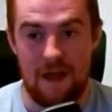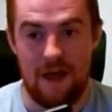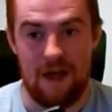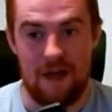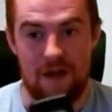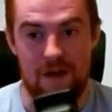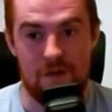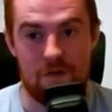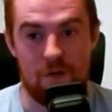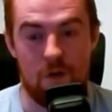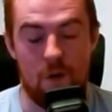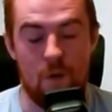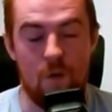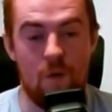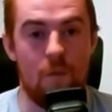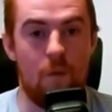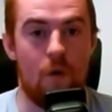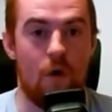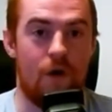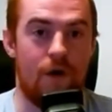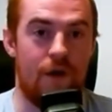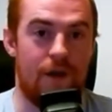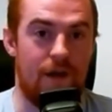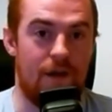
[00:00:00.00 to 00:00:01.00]
And oh
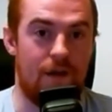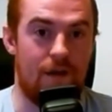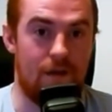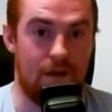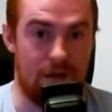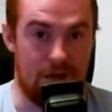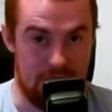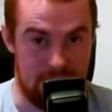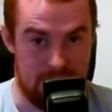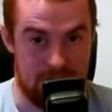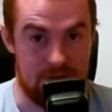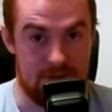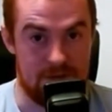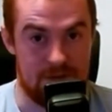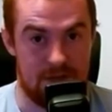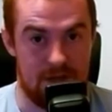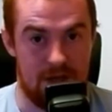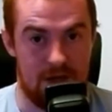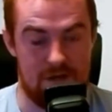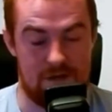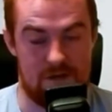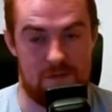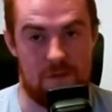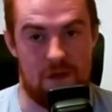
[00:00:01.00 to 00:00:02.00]
boy, is
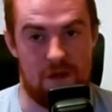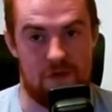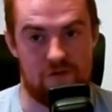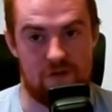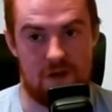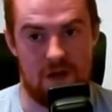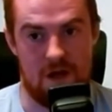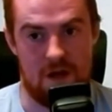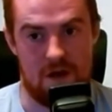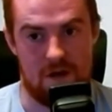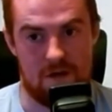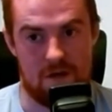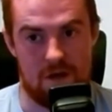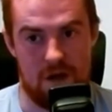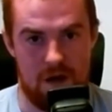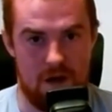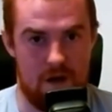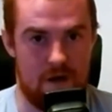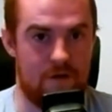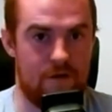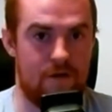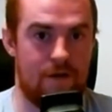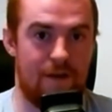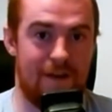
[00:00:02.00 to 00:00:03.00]
isometric art
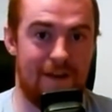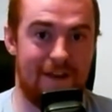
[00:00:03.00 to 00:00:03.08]
hard.